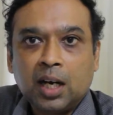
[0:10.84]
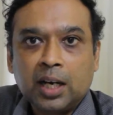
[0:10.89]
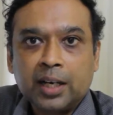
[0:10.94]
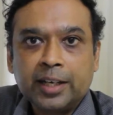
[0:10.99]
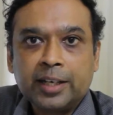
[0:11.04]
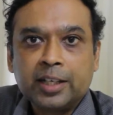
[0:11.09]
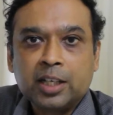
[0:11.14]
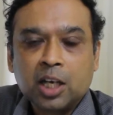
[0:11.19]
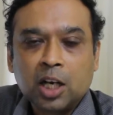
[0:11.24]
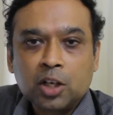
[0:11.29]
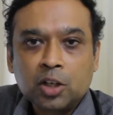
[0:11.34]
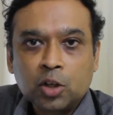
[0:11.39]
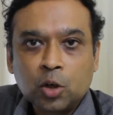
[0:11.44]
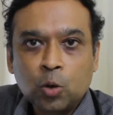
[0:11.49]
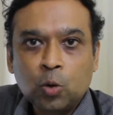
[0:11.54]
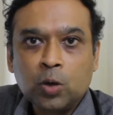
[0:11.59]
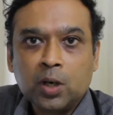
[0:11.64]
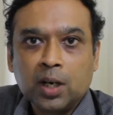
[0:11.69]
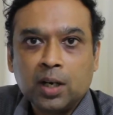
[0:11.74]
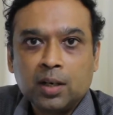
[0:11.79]
and it
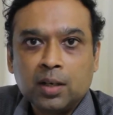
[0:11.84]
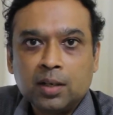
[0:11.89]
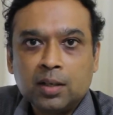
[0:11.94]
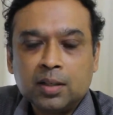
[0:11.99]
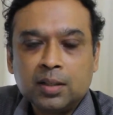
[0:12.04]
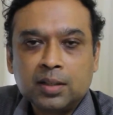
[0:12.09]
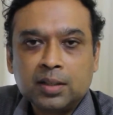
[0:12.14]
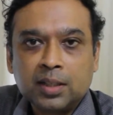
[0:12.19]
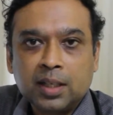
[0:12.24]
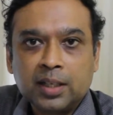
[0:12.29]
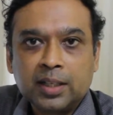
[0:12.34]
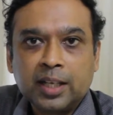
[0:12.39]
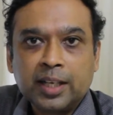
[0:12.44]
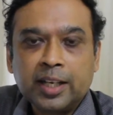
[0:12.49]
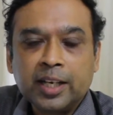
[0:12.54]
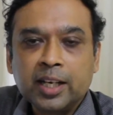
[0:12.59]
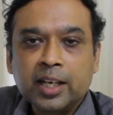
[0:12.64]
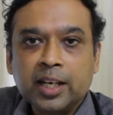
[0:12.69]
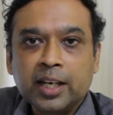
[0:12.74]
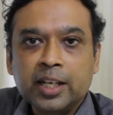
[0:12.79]
concluded that the
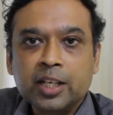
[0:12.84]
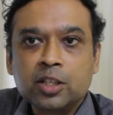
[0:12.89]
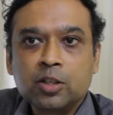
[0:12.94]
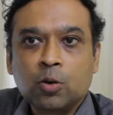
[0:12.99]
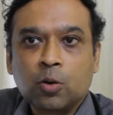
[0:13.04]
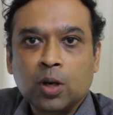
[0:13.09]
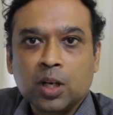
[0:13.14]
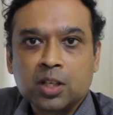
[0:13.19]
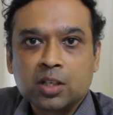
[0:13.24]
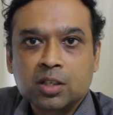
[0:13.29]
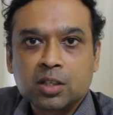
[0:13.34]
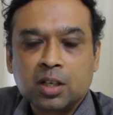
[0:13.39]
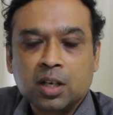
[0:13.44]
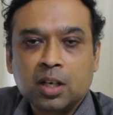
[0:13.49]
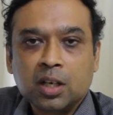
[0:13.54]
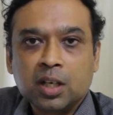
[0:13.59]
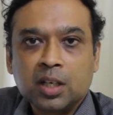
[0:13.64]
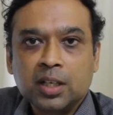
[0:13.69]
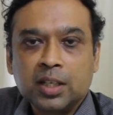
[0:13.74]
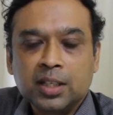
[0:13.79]
increased
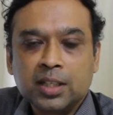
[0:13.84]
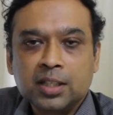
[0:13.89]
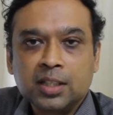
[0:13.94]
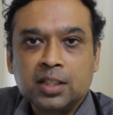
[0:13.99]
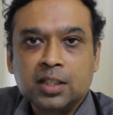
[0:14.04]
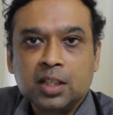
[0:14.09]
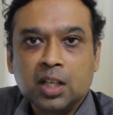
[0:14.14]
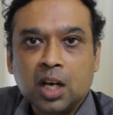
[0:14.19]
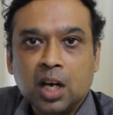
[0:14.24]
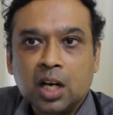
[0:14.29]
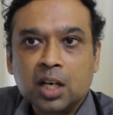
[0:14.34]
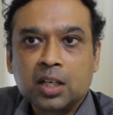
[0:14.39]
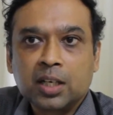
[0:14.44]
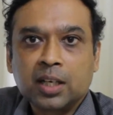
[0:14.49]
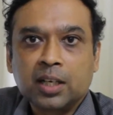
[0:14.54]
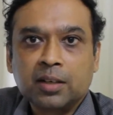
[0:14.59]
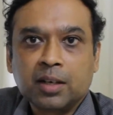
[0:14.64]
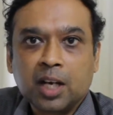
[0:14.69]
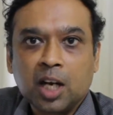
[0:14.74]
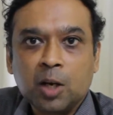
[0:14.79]
cholesterol is not
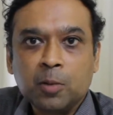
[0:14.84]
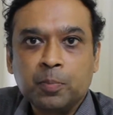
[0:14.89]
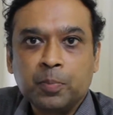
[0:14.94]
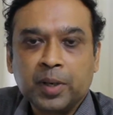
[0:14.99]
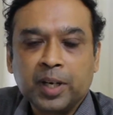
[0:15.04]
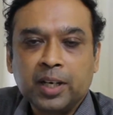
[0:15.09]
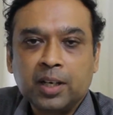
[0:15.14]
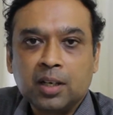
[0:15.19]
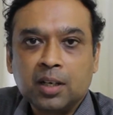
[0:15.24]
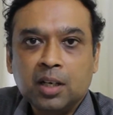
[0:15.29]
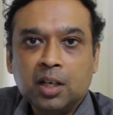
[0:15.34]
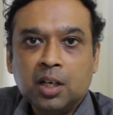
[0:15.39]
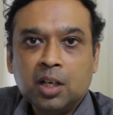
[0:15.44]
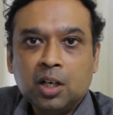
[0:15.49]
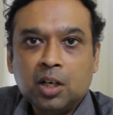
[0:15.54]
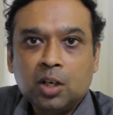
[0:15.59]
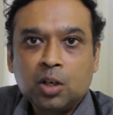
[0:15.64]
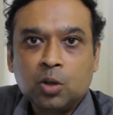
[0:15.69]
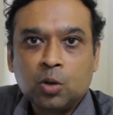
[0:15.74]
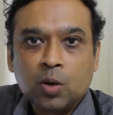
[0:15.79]
a culprit
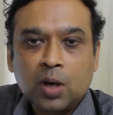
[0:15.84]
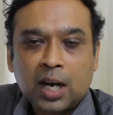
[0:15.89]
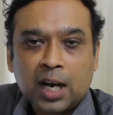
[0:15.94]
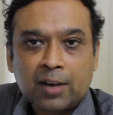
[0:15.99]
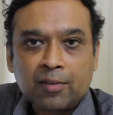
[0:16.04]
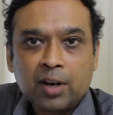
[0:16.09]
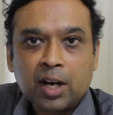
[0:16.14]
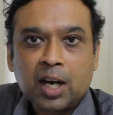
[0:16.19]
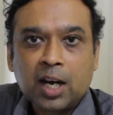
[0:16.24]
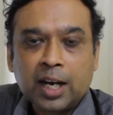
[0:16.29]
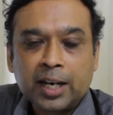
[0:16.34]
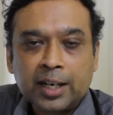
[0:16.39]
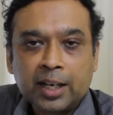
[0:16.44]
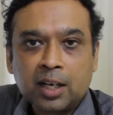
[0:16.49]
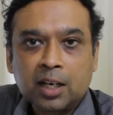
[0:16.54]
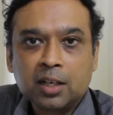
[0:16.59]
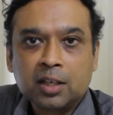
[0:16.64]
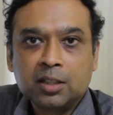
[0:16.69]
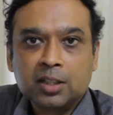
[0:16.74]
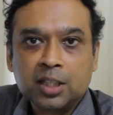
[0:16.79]
to have a
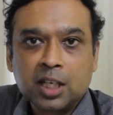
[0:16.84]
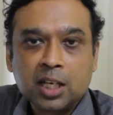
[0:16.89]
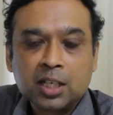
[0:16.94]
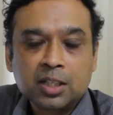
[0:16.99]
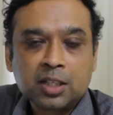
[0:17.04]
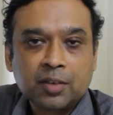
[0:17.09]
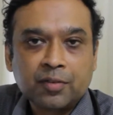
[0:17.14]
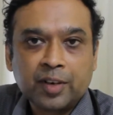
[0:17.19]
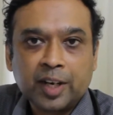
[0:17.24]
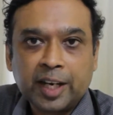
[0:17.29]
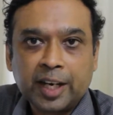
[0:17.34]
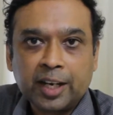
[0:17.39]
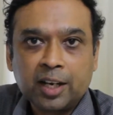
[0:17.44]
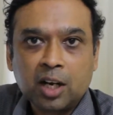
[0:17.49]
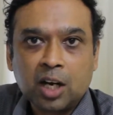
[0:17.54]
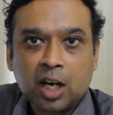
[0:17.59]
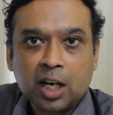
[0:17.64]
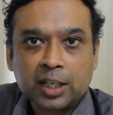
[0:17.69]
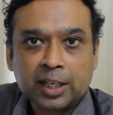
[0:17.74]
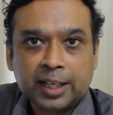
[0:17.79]
higher chance of getting
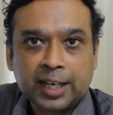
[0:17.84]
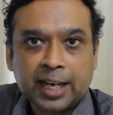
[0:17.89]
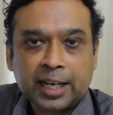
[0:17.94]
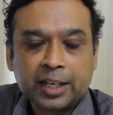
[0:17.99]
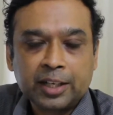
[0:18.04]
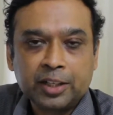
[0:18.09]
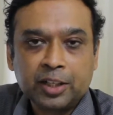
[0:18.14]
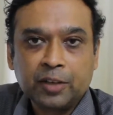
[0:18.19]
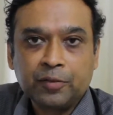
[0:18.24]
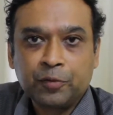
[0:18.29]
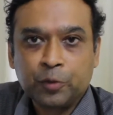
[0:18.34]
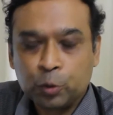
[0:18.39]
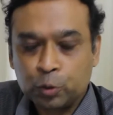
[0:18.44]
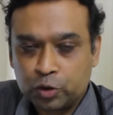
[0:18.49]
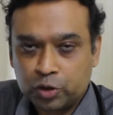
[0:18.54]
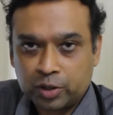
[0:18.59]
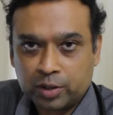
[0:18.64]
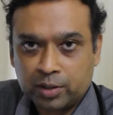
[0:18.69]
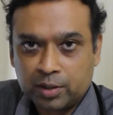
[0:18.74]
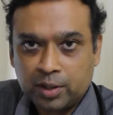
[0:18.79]
heart attack in the
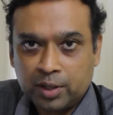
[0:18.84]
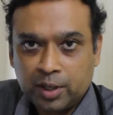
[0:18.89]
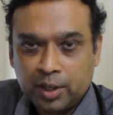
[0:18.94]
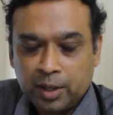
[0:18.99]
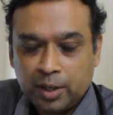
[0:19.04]
future,